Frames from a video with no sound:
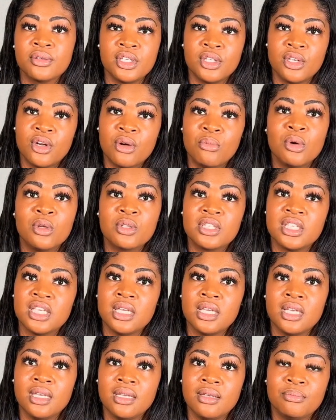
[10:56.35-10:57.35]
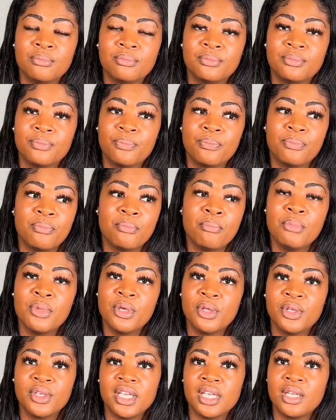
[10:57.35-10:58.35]

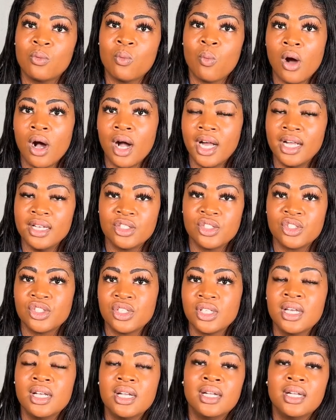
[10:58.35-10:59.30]
multi-million watched